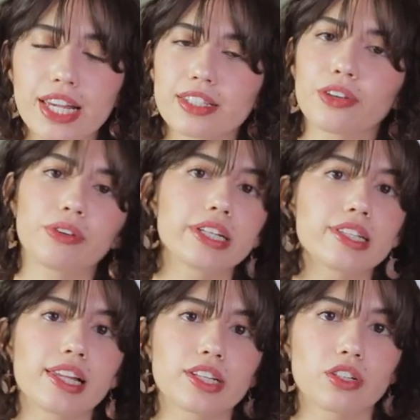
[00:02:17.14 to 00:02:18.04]
has a great
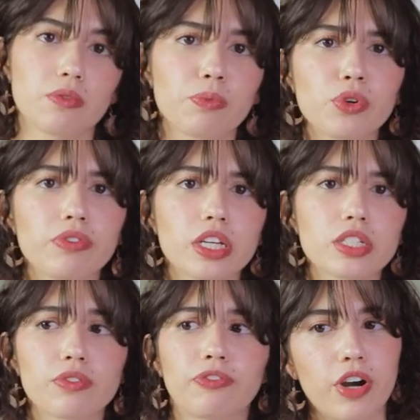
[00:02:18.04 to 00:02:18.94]
selection of
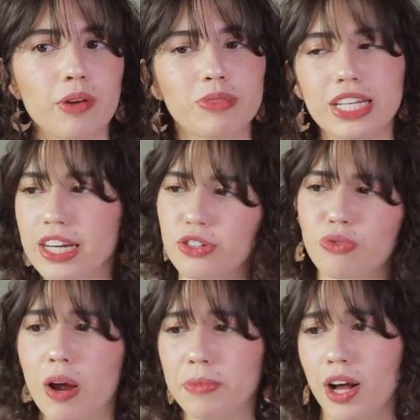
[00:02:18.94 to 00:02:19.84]
movies, from teenage
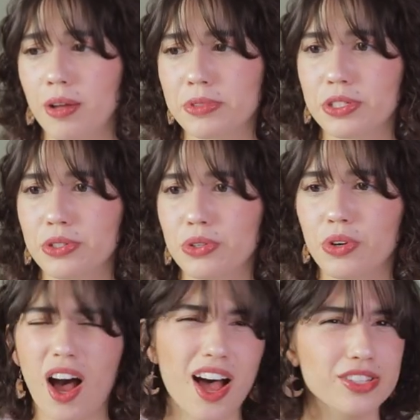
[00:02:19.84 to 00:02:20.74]
rom-coms
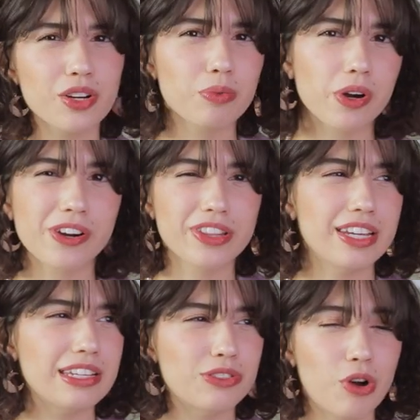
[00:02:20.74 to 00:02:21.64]
to
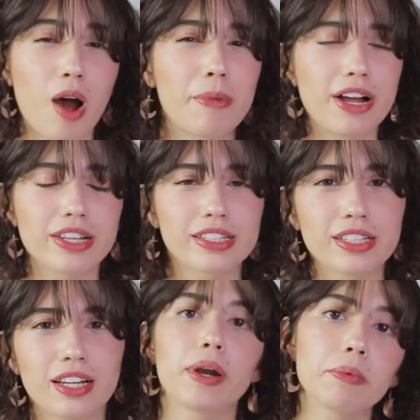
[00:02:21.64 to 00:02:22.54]
Oscar-worthy dramas.
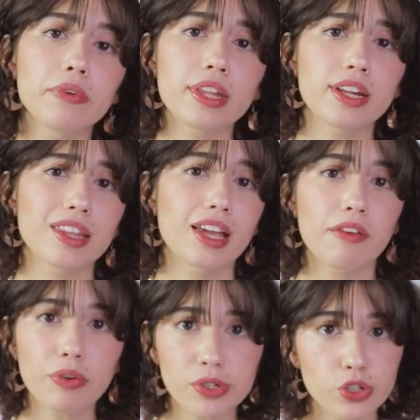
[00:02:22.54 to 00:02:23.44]
But a movie that I think
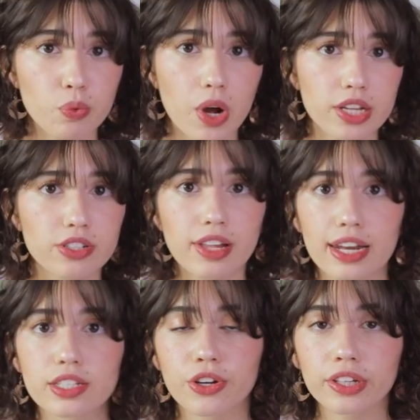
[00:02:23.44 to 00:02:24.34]
everyone should watch
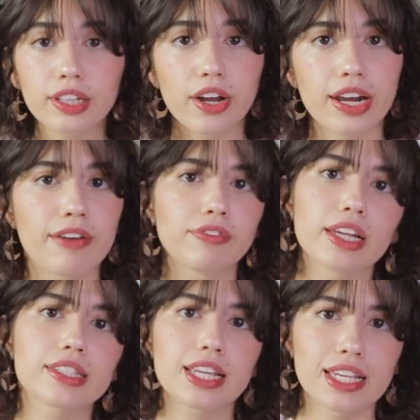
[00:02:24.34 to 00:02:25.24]
that is currently on
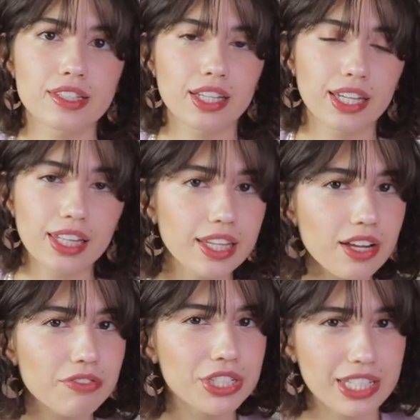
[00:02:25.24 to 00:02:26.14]
Netflix is The Killing
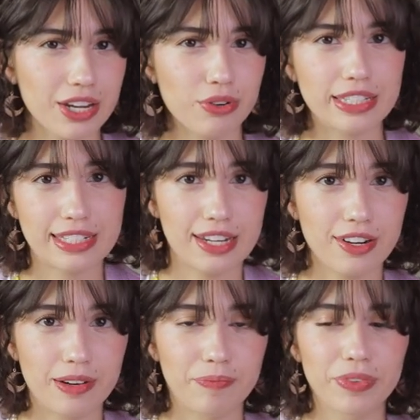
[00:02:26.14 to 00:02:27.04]
of a Sacred
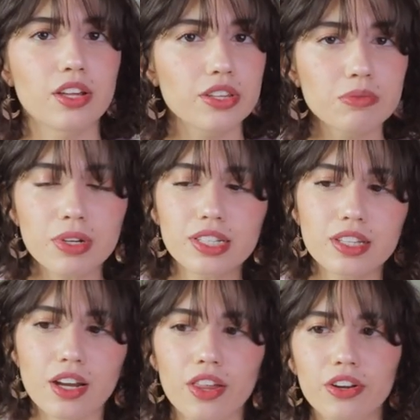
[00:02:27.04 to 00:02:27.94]
Deer. So this one is
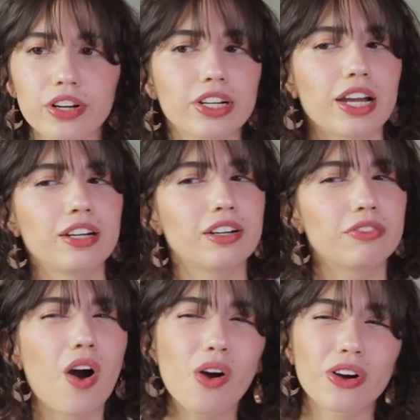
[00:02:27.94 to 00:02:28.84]
another kind of
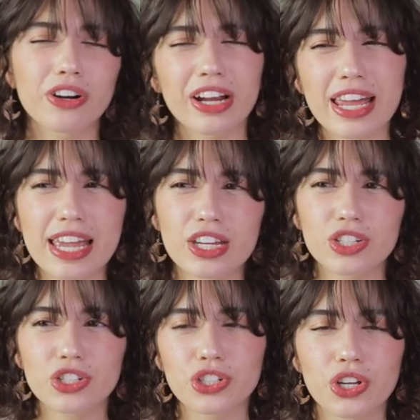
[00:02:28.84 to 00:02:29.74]

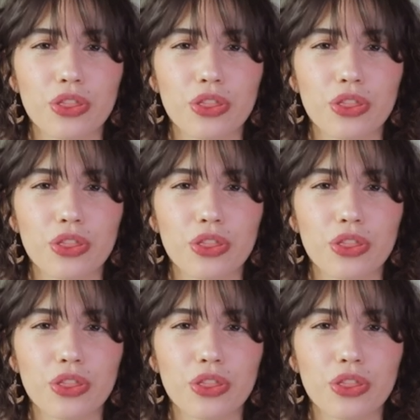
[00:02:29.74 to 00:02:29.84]
horror-ish